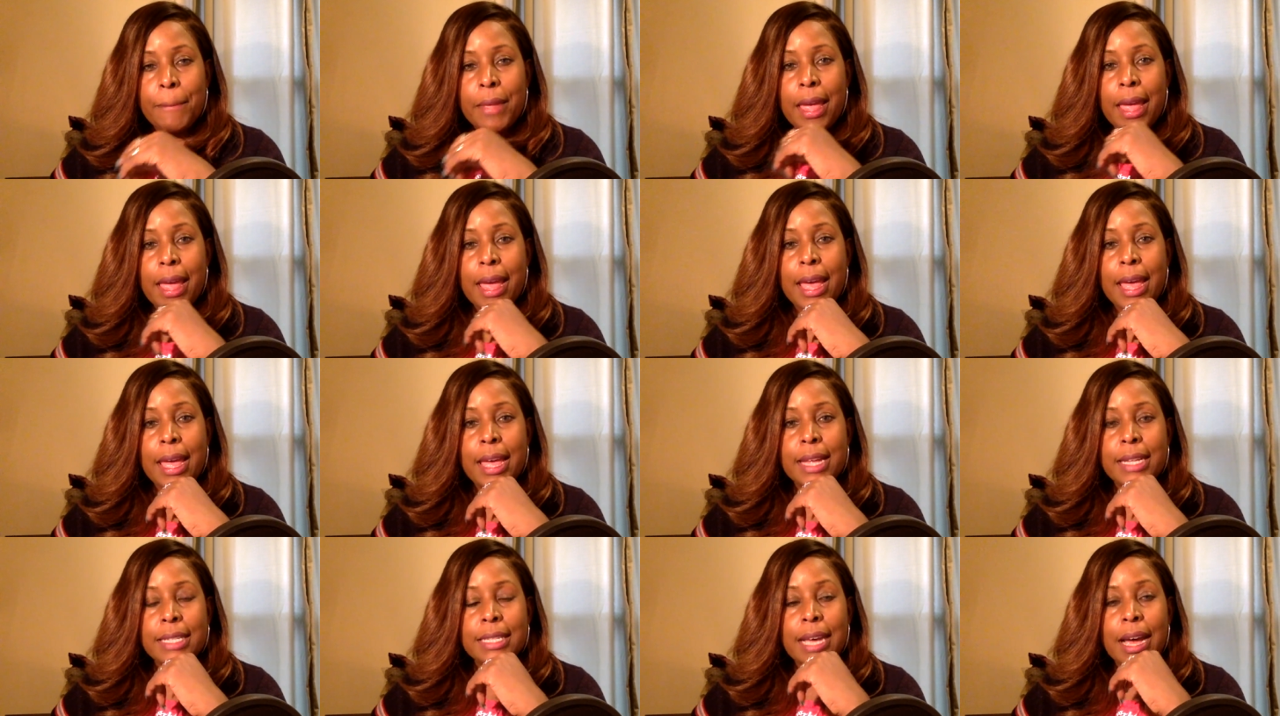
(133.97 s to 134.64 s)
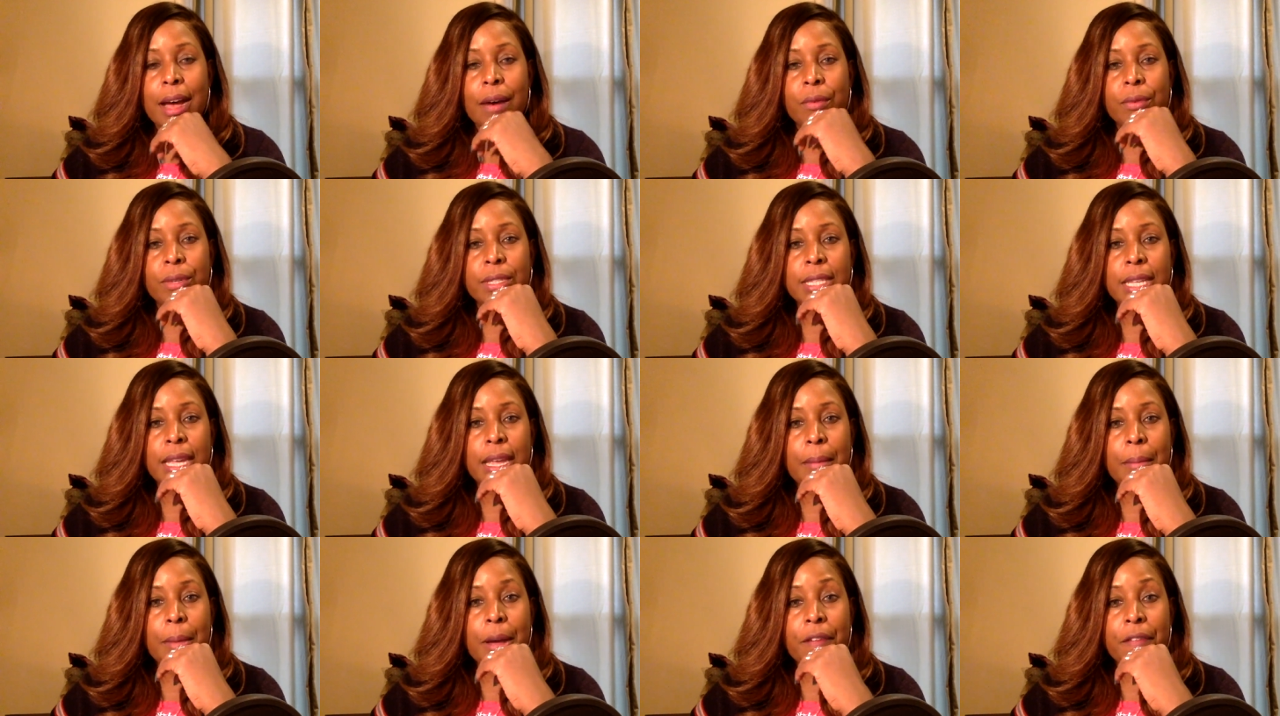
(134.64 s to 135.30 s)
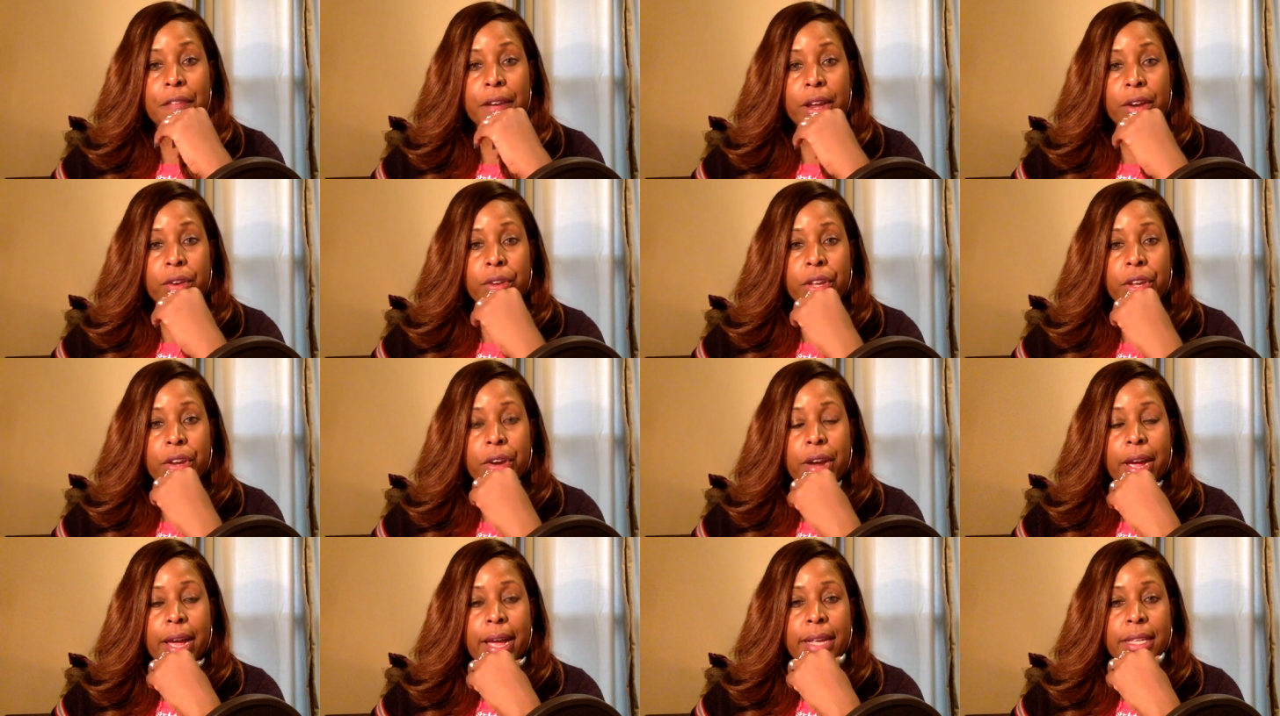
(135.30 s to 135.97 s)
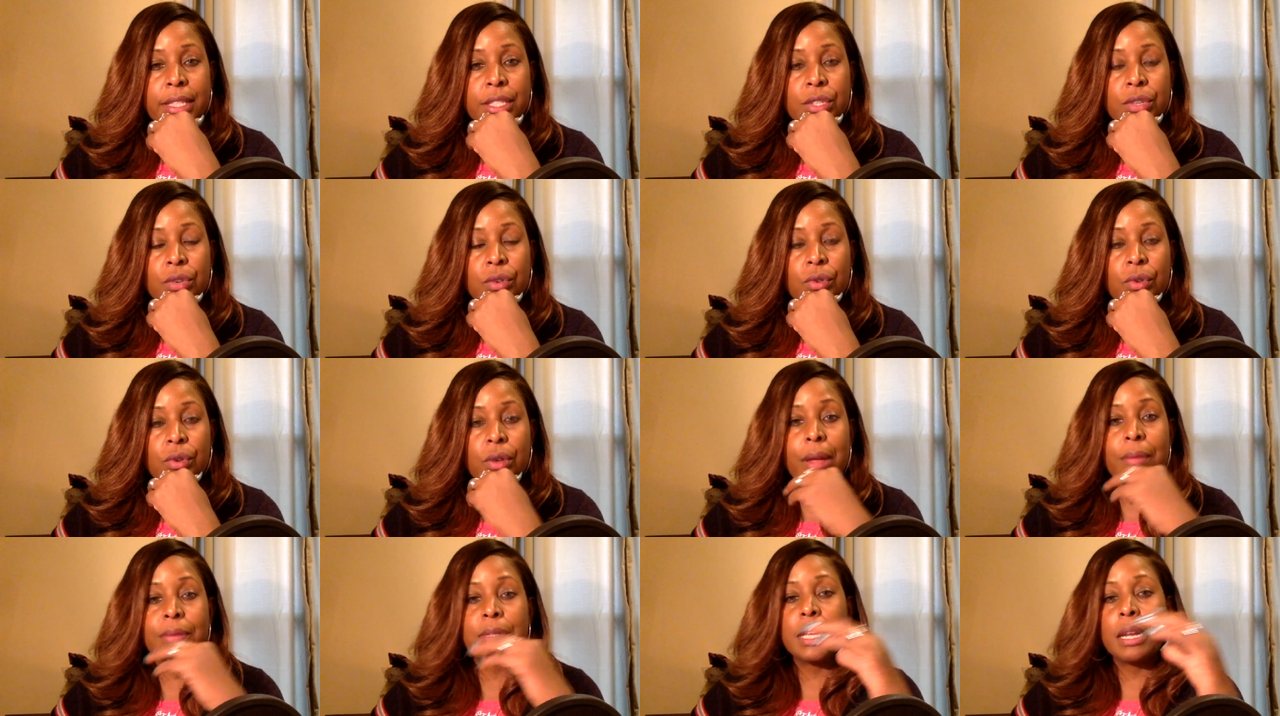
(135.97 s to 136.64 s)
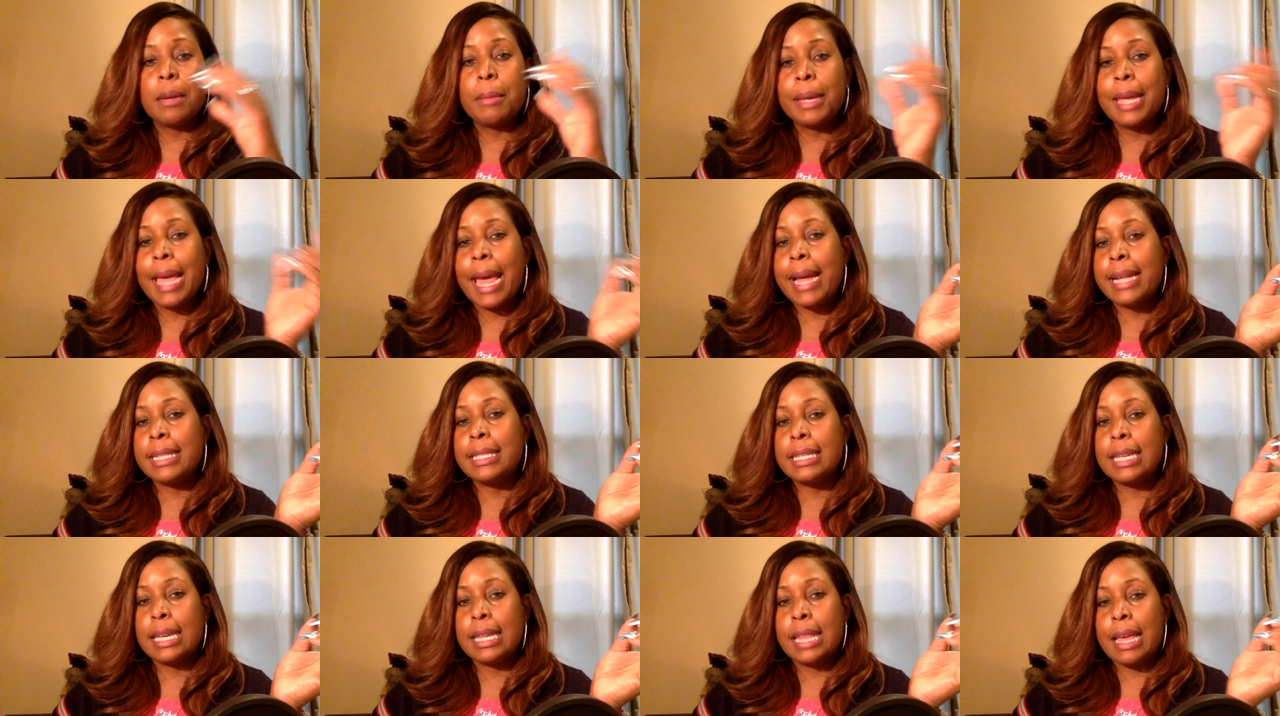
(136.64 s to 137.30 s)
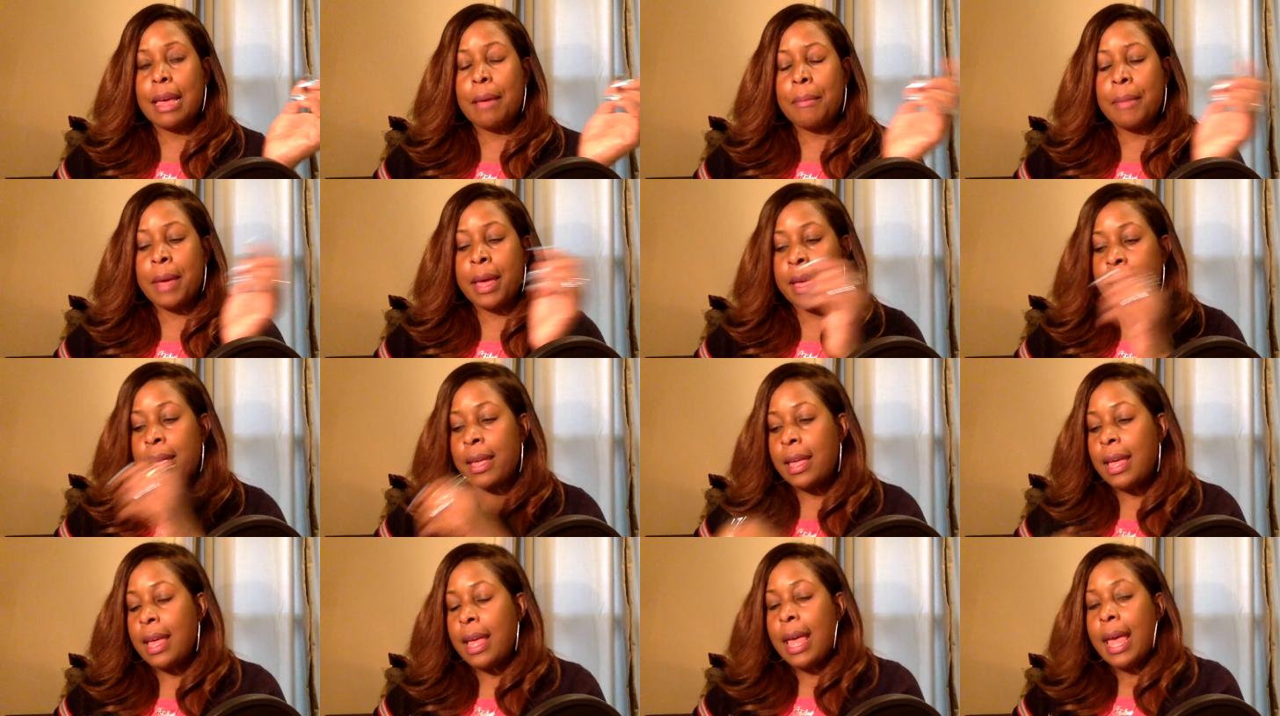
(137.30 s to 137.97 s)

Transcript: and I was in my final year of high school. I was going to be 18 that May.